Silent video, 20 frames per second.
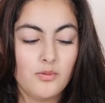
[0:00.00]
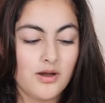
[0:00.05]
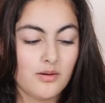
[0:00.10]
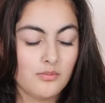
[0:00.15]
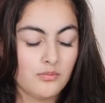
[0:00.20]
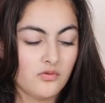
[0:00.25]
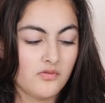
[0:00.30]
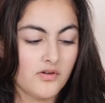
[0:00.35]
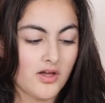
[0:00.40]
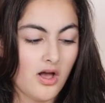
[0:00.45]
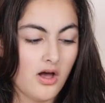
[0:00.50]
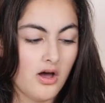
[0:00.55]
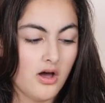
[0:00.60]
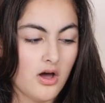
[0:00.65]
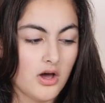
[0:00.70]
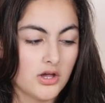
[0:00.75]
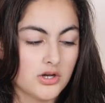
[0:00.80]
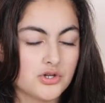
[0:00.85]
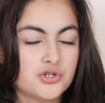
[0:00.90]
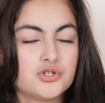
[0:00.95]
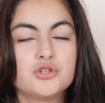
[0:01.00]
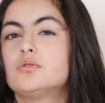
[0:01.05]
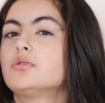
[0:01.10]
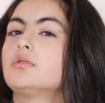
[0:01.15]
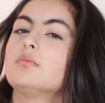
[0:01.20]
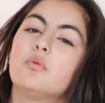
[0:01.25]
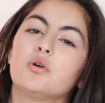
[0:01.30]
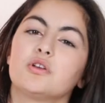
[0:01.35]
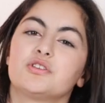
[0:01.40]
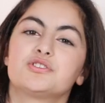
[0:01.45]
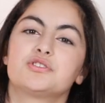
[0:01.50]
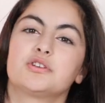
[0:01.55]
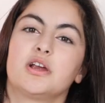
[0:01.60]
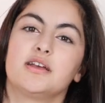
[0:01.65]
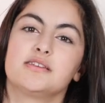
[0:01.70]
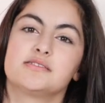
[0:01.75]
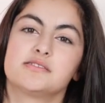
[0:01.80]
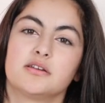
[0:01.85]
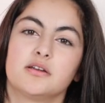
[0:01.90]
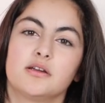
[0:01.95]
we are moving on to the
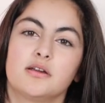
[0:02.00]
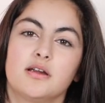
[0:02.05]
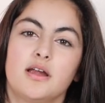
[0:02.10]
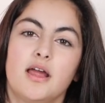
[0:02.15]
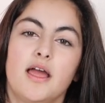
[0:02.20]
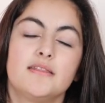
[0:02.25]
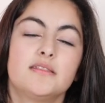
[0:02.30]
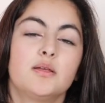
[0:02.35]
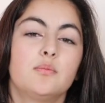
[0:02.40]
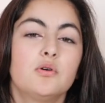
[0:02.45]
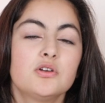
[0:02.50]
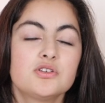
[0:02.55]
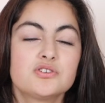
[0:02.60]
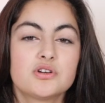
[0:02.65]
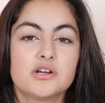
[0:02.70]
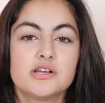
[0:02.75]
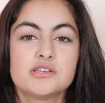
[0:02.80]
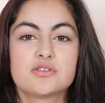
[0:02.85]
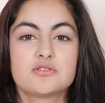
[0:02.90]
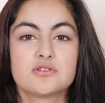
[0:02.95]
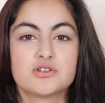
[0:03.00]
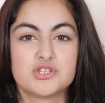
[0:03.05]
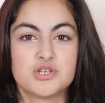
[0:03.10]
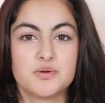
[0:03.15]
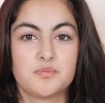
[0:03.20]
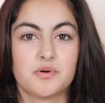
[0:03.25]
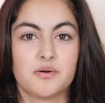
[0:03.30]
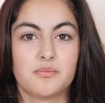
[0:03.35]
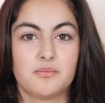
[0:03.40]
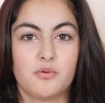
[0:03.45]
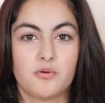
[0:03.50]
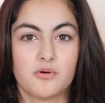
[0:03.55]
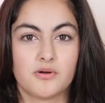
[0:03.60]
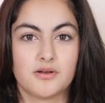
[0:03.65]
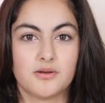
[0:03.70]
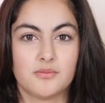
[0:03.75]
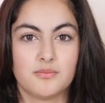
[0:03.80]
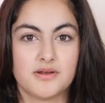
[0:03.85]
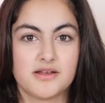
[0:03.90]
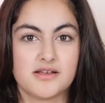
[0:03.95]
moisturizer. And the moisturizer is super
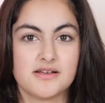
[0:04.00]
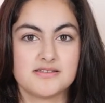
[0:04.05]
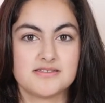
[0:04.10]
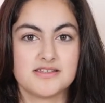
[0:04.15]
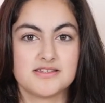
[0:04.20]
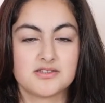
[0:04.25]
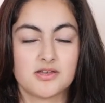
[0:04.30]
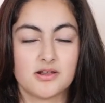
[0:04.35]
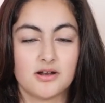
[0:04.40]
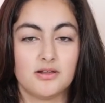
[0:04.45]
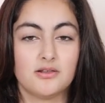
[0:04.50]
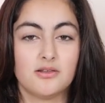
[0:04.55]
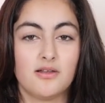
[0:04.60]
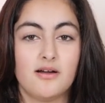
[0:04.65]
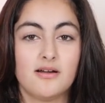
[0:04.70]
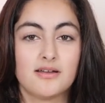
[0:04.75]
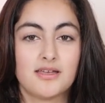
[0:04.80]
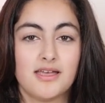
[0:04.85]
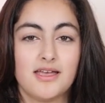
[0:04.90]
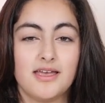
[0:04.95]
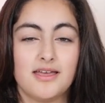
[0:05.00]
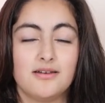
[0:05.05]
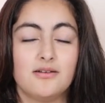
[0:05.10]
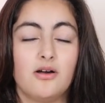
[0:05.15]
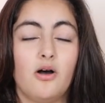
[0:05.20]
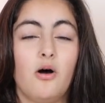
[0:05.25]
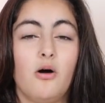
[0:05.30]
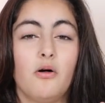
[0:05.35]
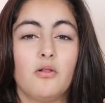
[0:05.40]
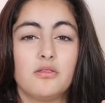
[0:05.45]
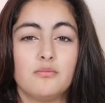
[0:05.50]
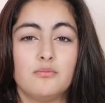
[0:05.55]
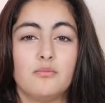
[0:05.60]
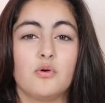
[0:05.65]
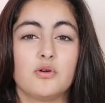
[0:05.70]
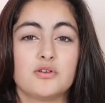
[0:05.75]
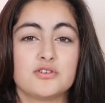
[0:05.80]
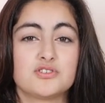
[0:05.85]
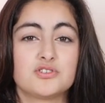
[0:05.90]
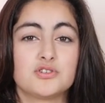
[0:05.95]
important because it's going to lock in all the
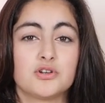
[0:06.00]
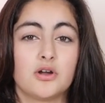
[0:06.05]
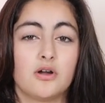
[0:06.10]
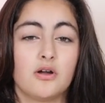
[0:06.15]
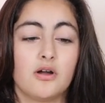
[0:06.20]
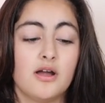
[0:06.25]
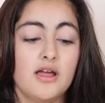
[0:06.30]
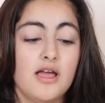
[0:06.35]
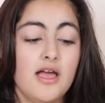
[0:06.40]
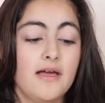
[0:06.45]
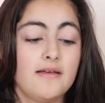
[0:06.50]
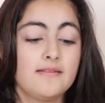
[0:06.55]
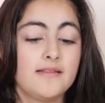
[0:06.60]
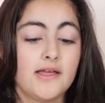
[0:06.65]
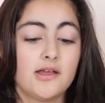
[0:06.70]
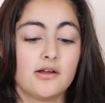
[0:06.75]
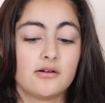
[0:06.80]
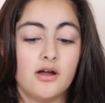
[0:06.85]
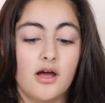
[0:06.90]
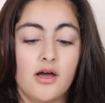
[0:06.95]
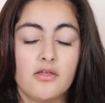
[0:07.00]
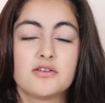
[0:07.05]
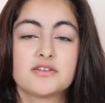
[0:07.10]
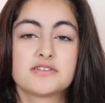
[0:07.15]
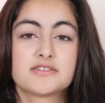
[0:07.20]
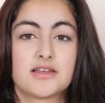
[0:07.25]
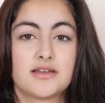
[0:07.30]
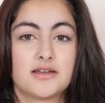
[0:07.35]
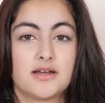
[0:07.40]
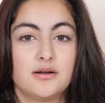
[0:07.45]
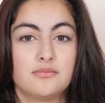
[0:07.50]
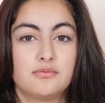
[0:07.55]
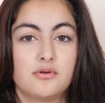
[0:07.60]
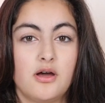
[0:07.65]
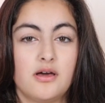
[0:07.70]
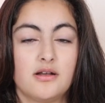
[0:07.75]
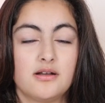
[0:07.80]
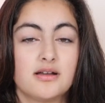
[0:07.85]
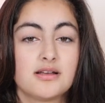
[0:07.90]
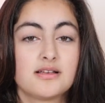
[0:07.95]
moisture that your other skincare
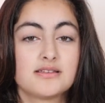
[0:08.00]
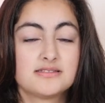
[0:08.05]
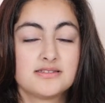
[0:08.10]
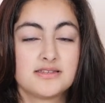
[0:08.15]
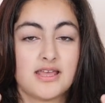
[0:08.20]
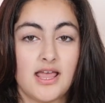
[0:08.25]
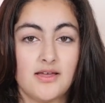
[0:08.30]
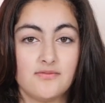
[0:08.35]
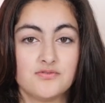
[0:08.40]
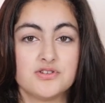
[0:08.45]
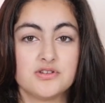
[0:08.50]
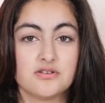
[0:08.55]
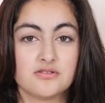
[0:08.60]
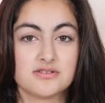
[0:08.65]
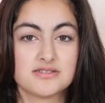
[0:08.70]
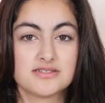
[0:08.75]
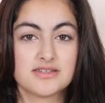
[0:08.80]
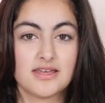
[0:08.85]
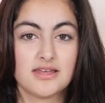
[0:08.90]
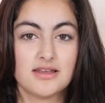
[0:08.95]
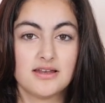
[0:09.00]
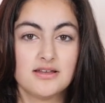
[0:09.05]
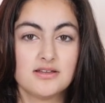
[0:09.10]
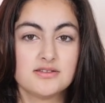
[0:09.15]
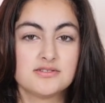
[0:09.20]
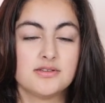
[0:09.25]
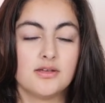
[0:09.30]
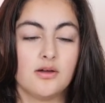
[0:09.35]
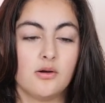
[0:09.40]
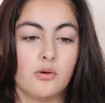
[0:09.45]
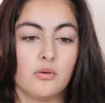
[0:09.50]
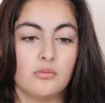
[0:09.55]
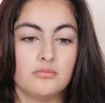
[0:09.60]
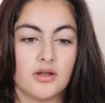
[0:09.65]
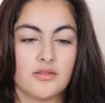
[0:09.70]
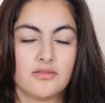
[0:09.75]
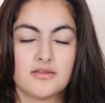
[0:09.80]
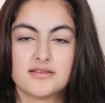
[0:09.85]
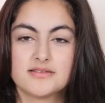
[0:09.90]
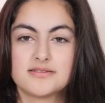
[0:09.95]
products gave to your skin, so
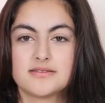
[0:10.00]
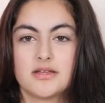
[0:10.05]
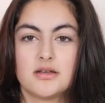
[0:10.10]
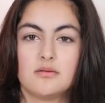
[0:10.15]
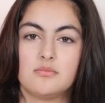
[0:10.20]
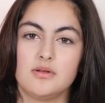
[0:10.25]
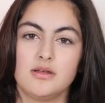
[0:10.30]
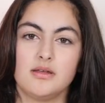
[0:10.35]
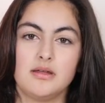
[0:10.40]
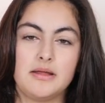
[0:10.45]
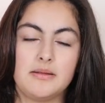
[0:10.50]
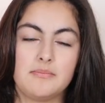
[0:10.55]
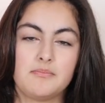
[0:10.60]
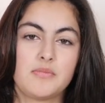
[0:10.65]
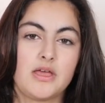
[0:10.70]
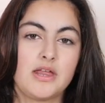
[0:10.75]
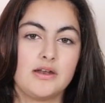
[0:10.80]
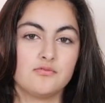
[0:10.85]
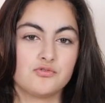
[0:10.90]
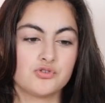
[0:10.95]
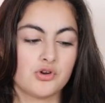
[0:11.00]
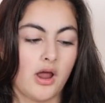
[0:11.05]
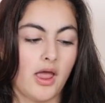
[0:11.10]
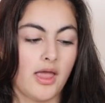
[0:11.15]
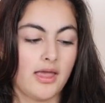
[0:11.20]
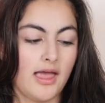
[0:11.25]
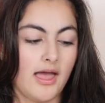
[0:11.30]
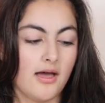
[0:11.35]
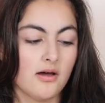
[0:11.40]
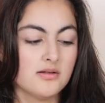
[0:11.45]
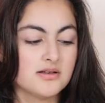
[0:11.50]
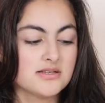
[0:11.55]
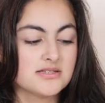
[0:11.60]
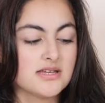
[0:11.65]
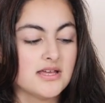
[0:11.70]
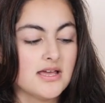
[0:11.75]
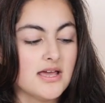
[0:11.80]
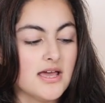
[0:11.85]
nothing's going to be kind of drying out.